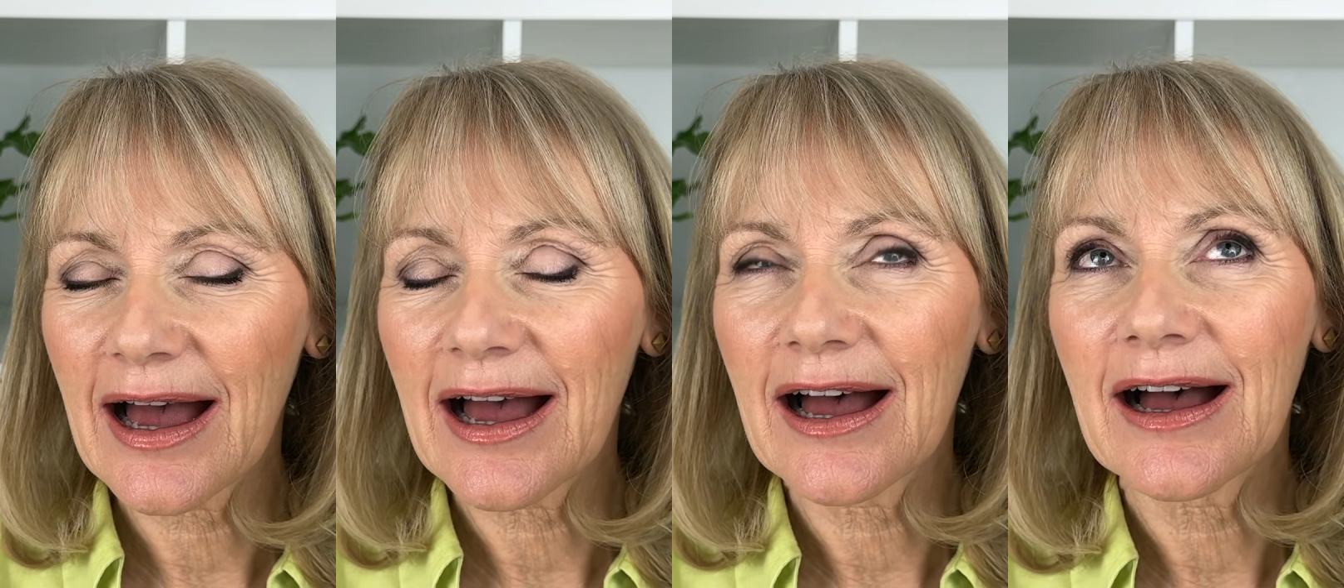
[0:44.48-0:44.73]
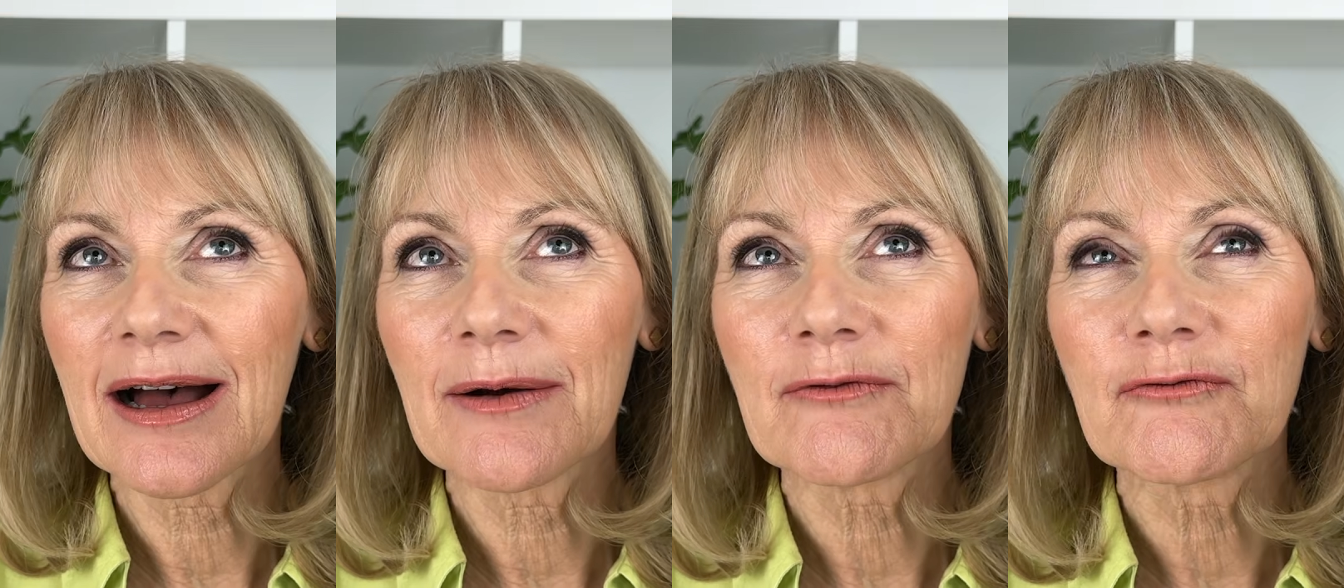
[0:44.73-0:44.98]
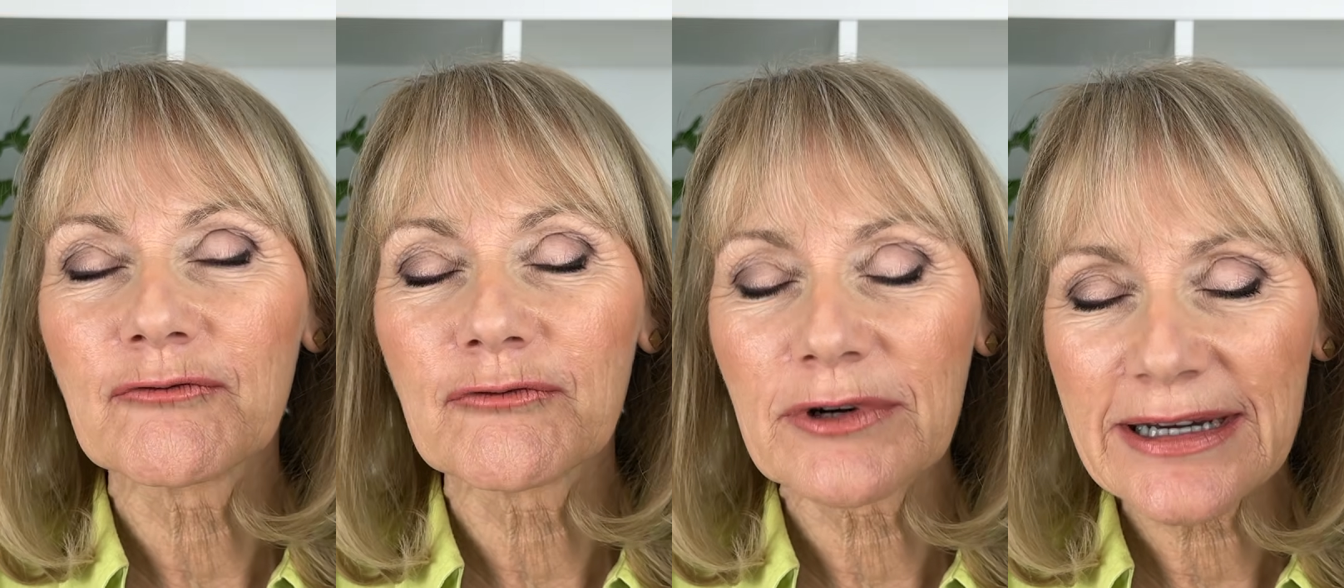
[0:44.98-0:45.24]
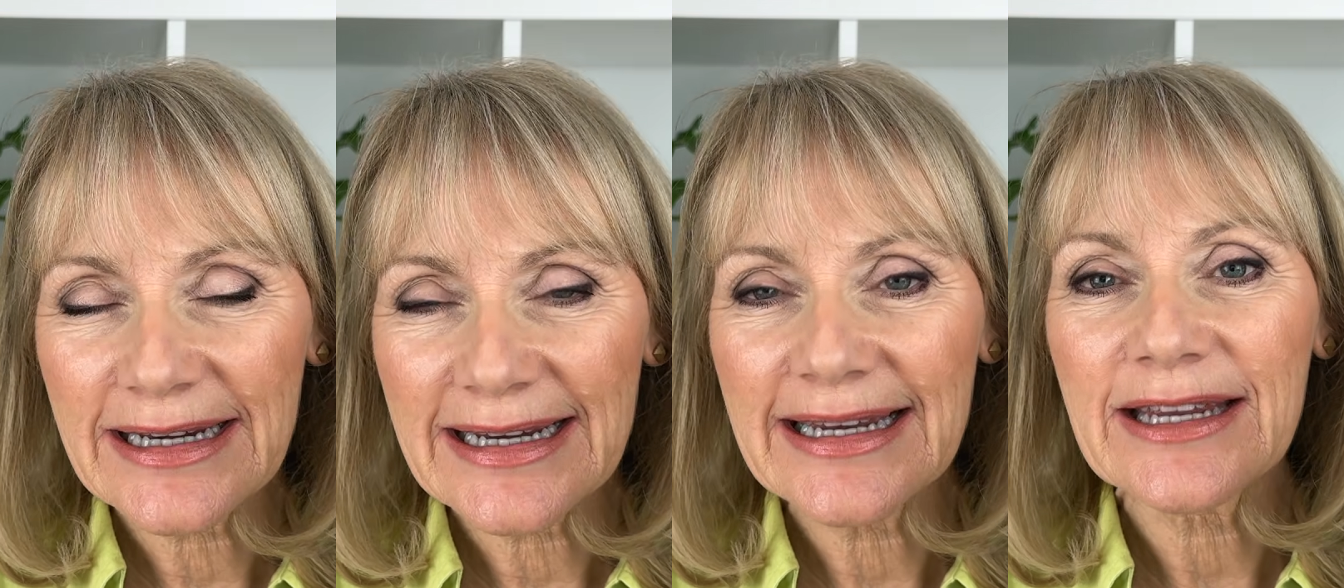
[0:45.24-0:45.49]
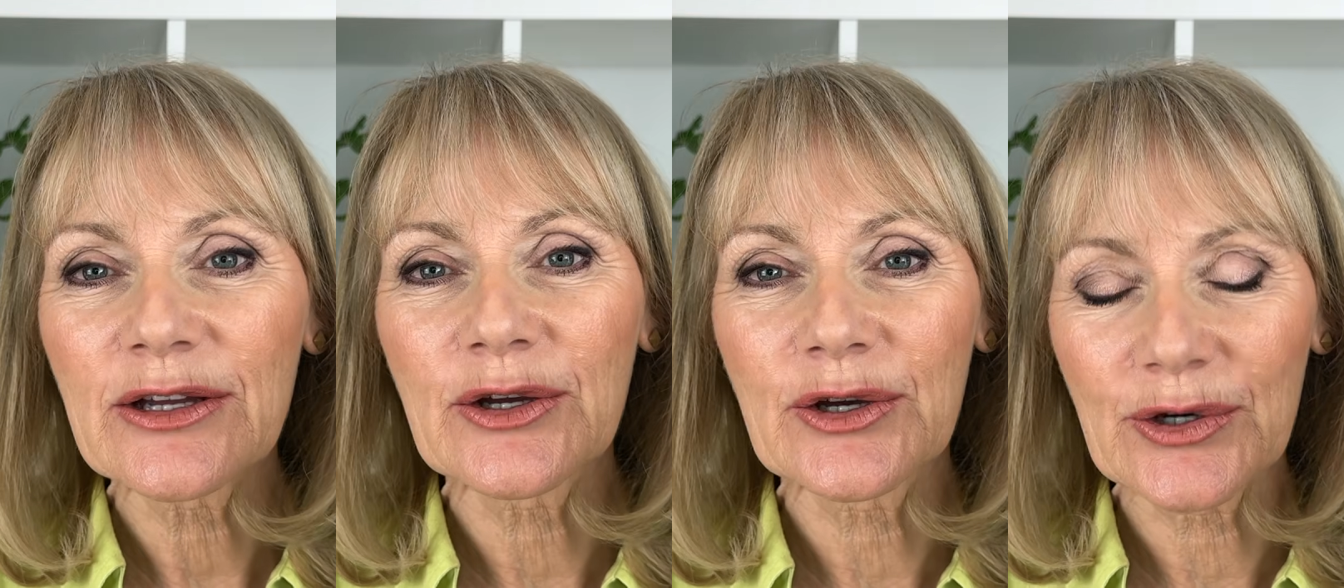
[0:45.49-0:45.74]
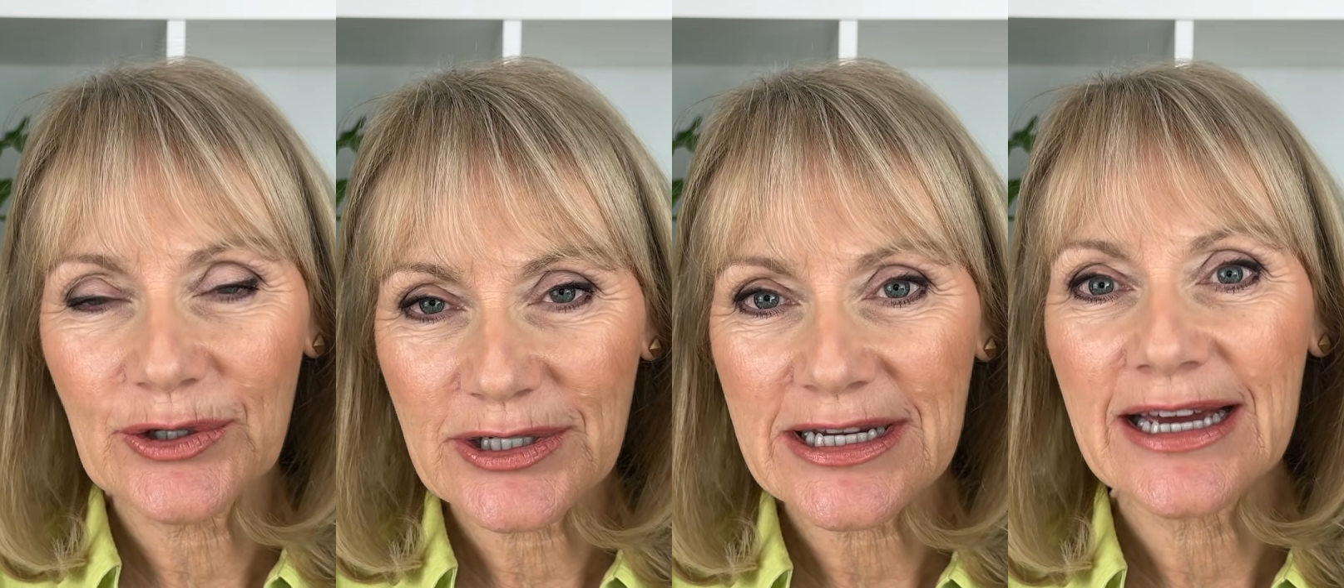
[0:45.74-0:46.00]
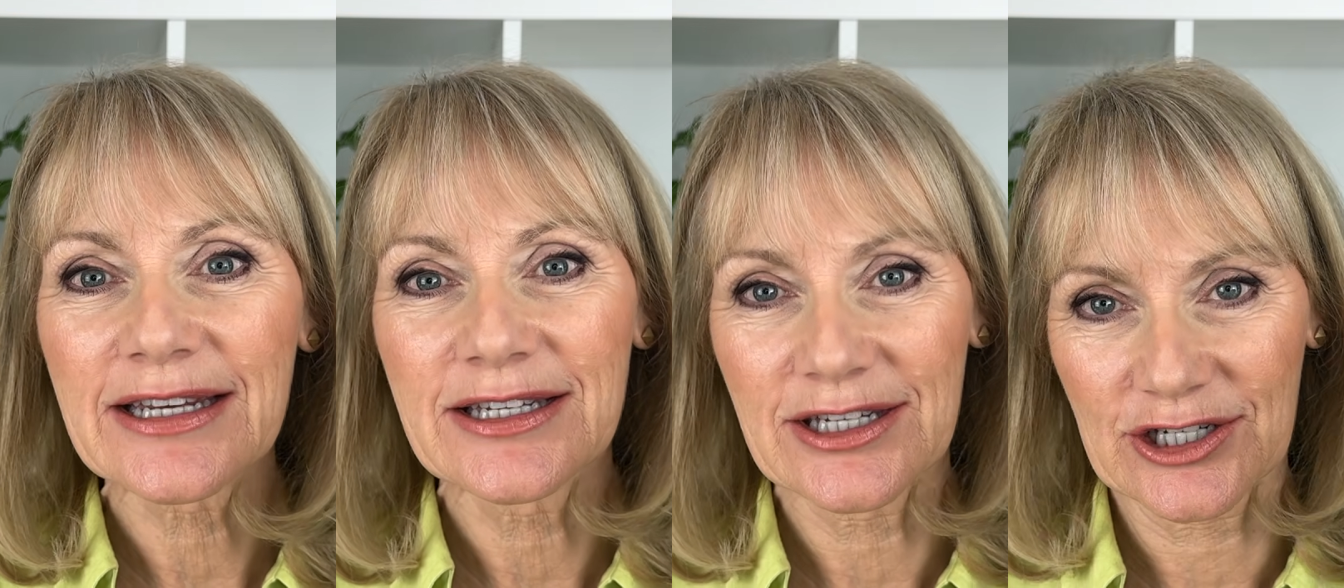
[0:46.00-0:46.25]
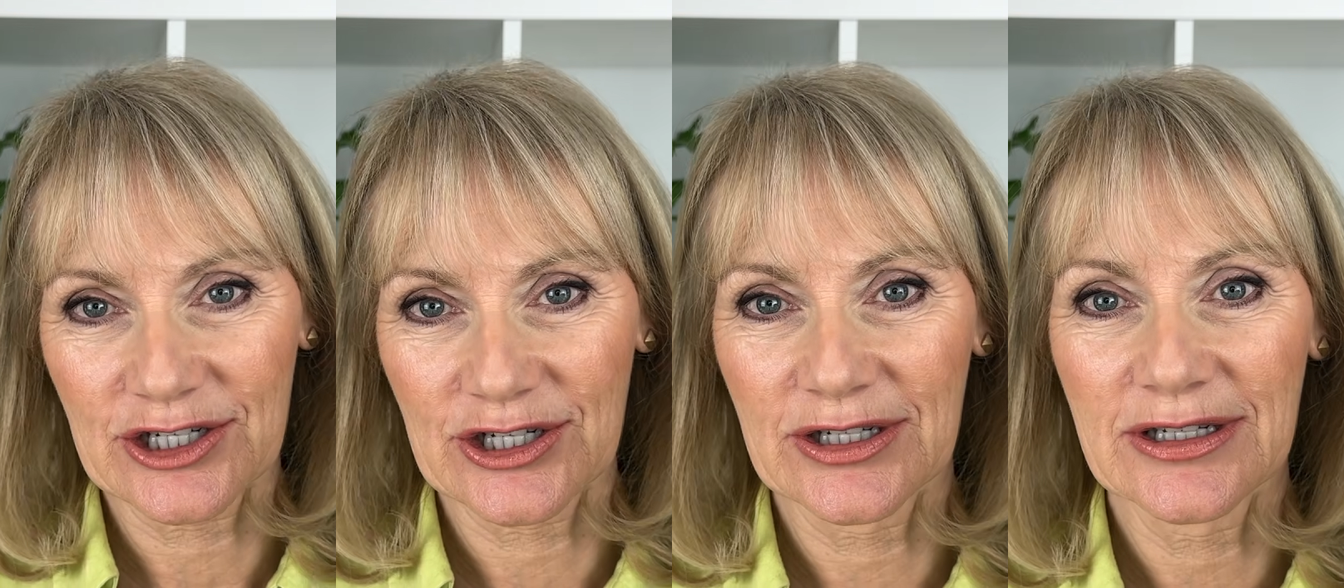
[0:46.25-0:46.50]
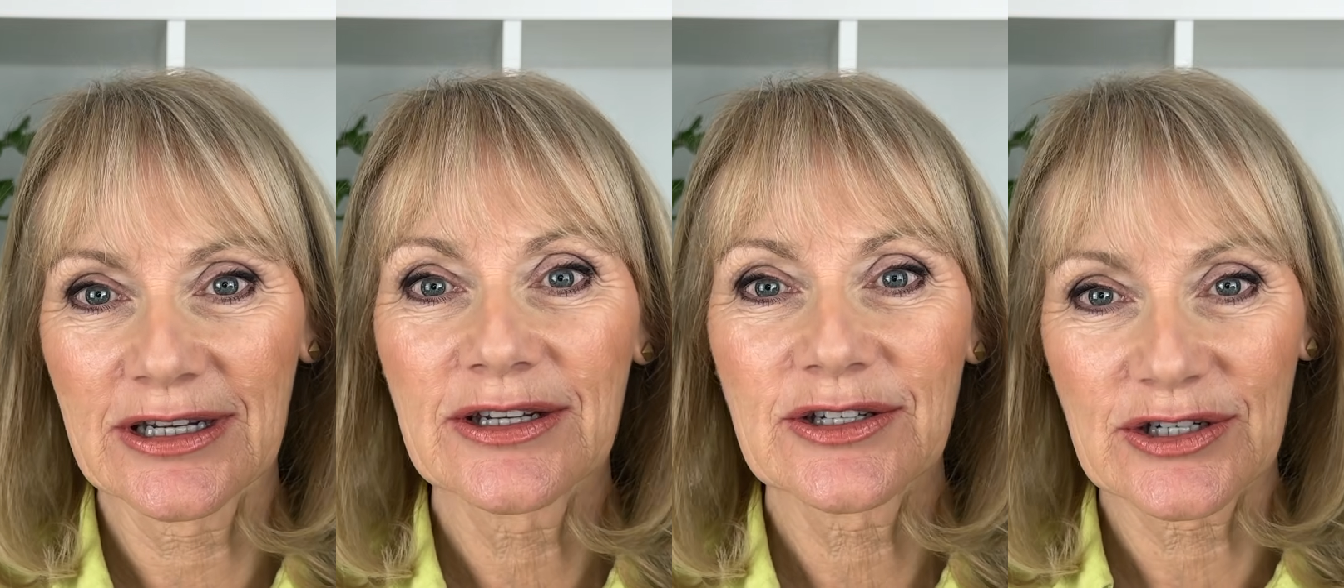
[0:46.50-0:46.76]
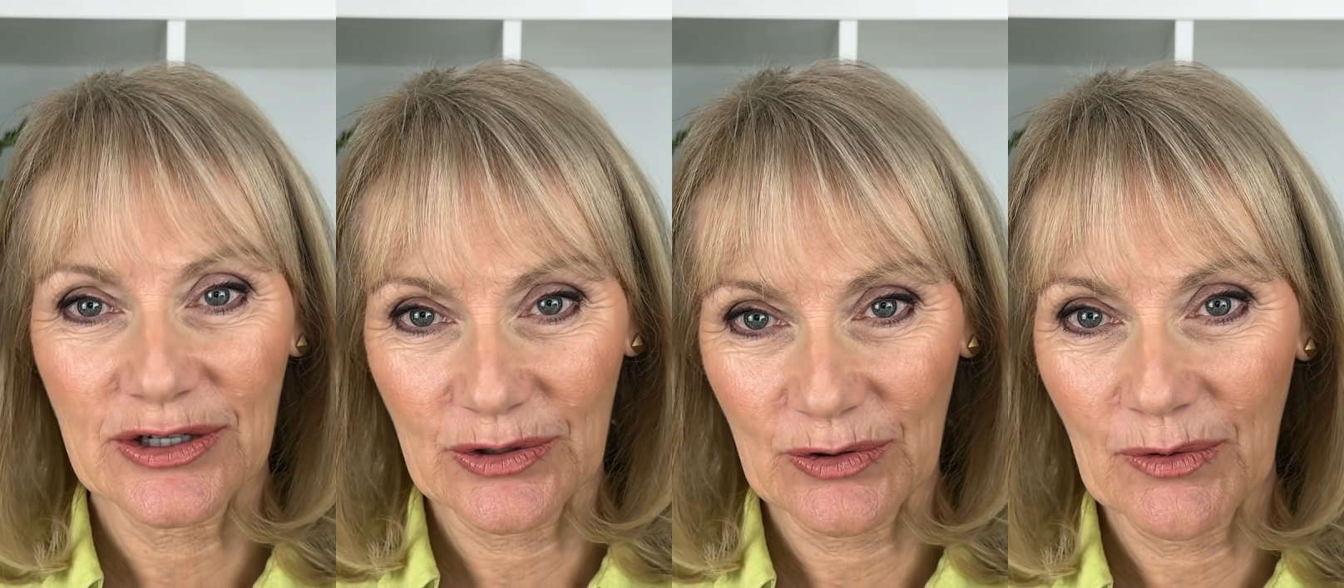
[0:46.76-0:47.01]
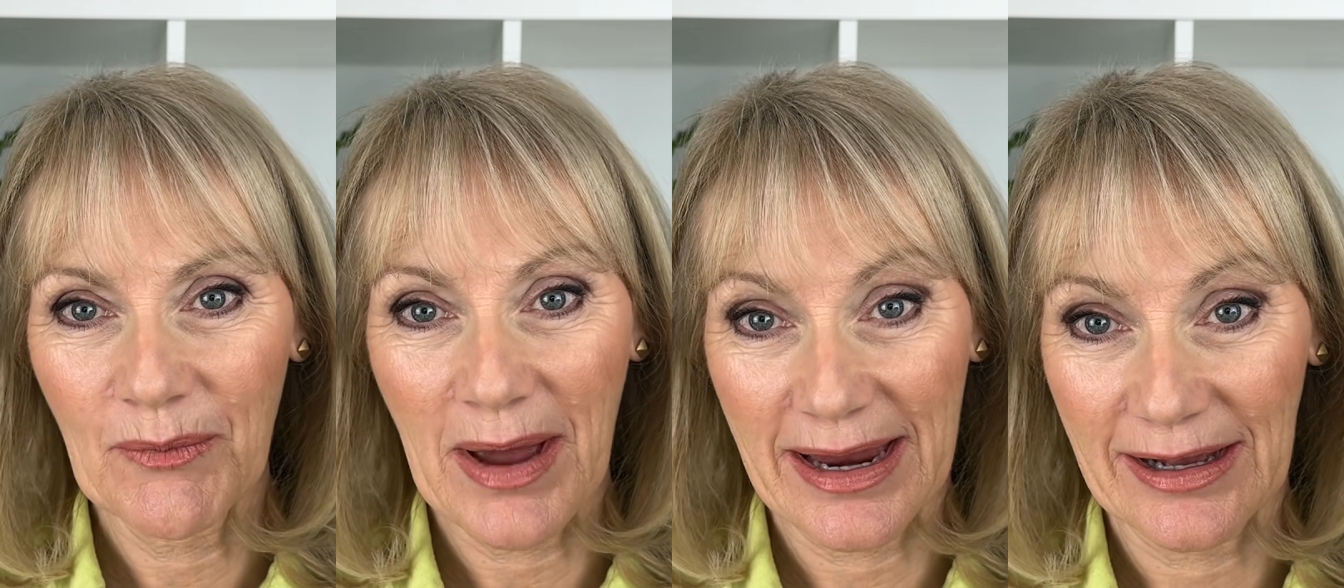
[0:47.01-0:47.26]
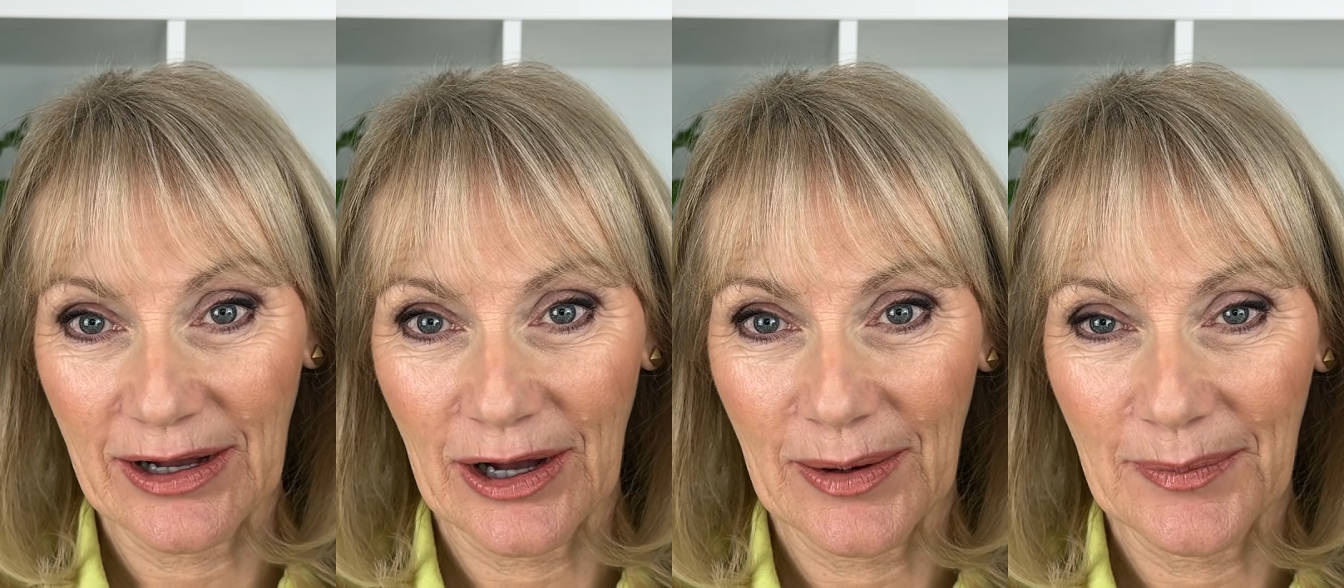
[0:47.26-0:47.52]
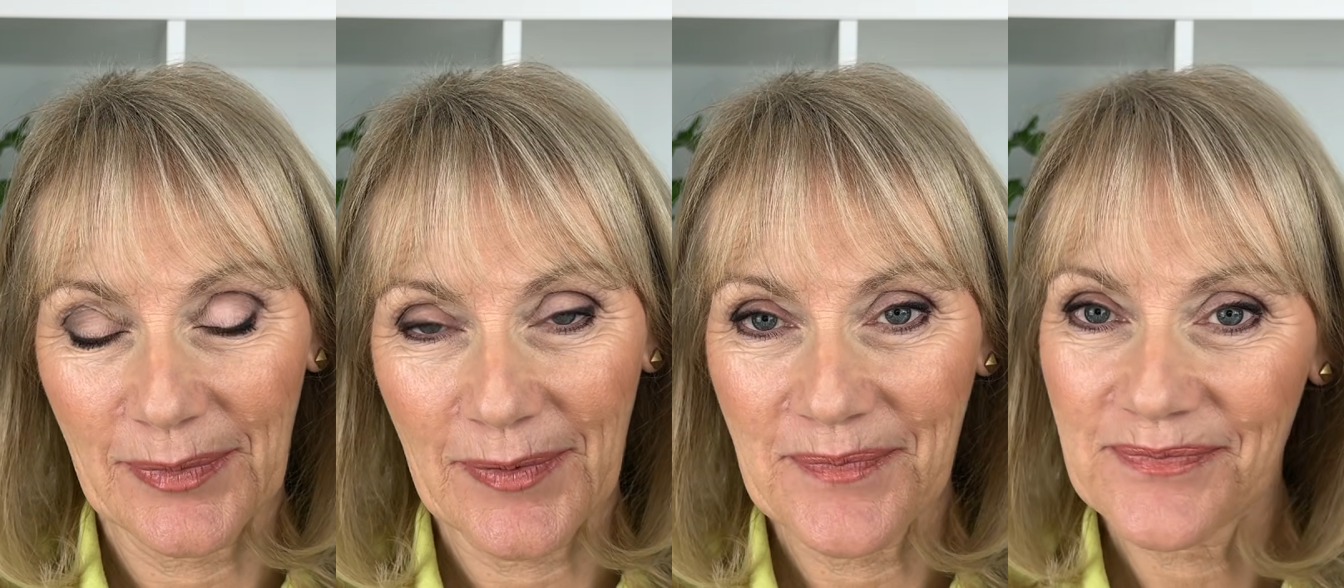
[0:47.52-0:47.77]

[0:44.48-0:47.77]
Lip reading: a really good addition to your makeup.